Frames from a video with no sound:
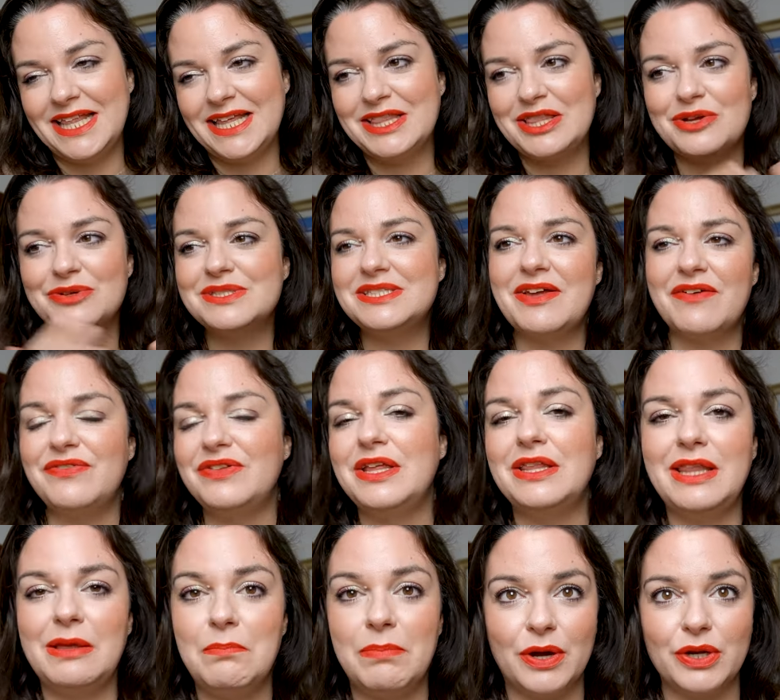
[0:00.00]
Like there's
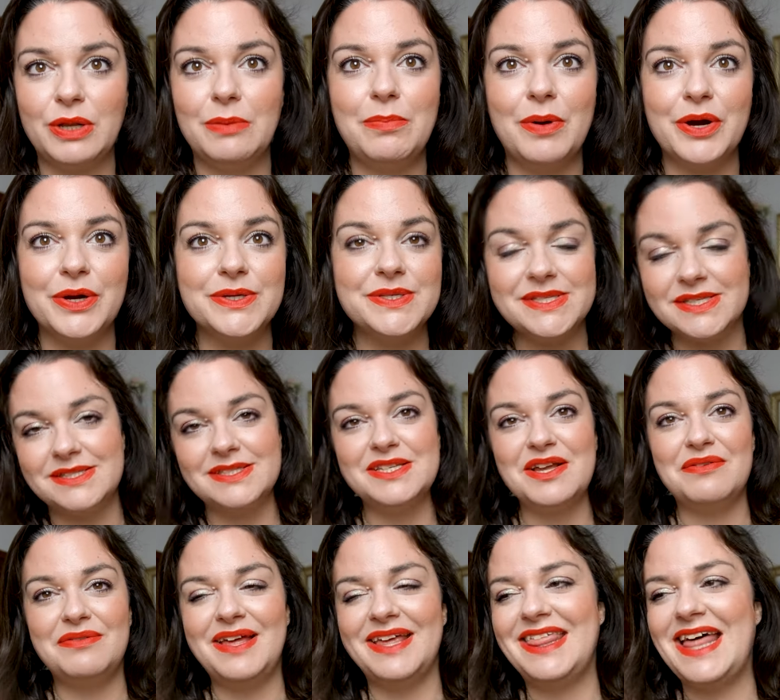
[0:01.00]
definitely body parts and
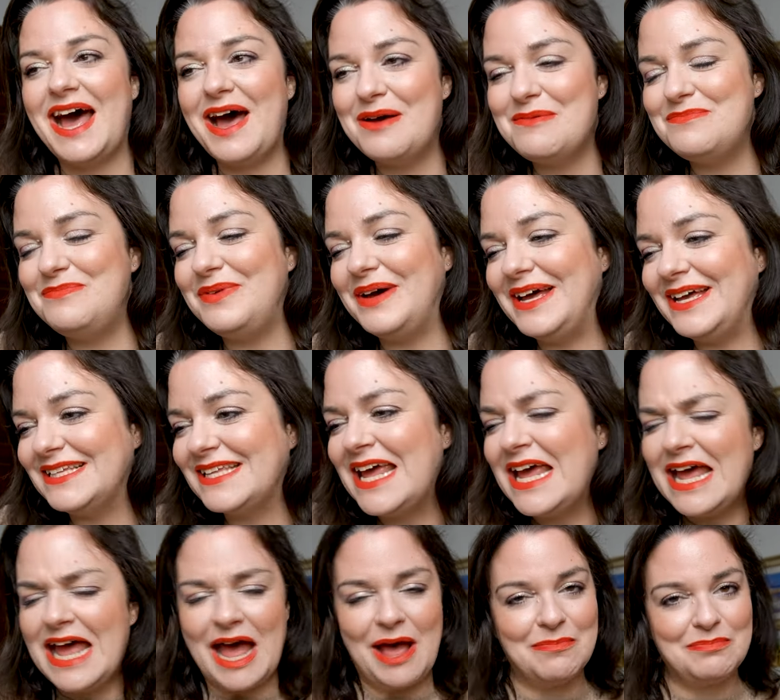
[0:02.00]
stuff like that, but
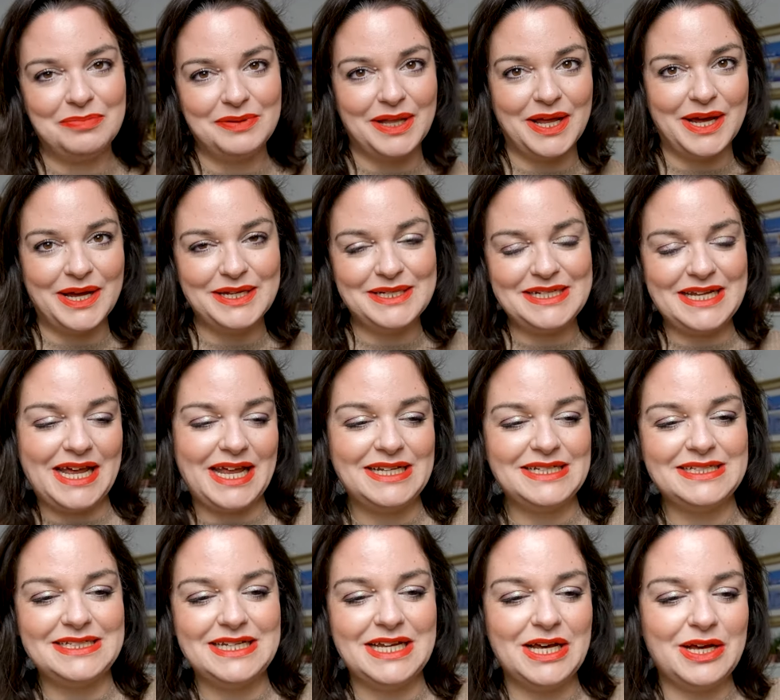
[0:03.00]
and blood
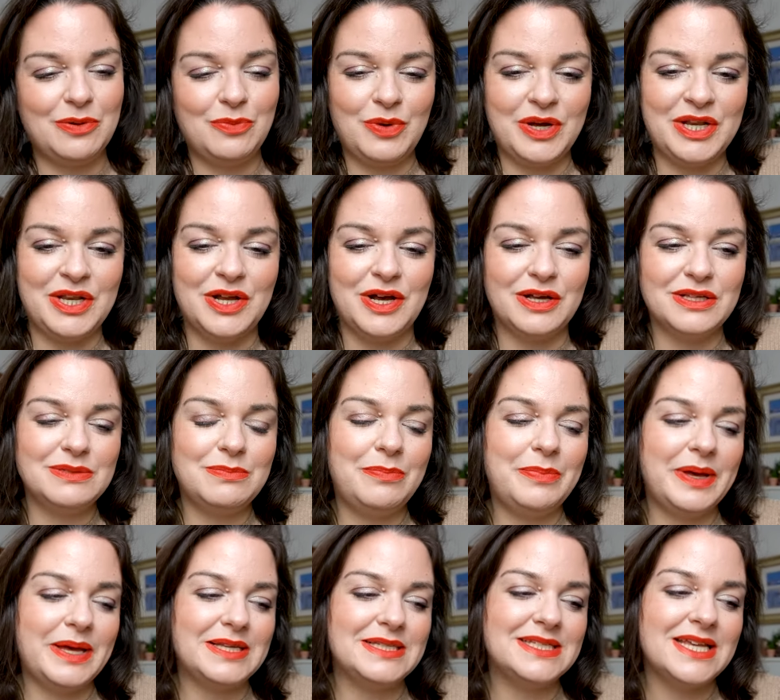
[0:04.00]
and uh, whatnot.
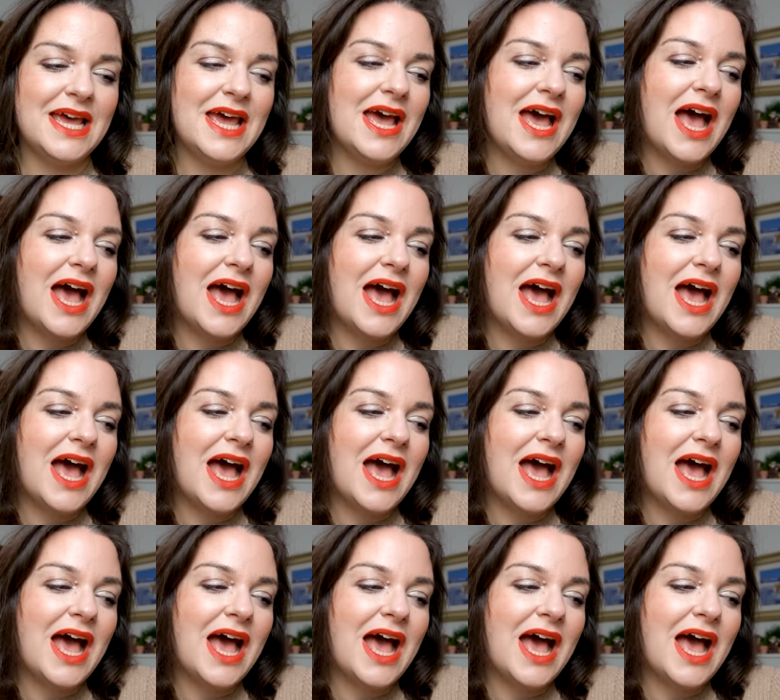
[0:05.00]
But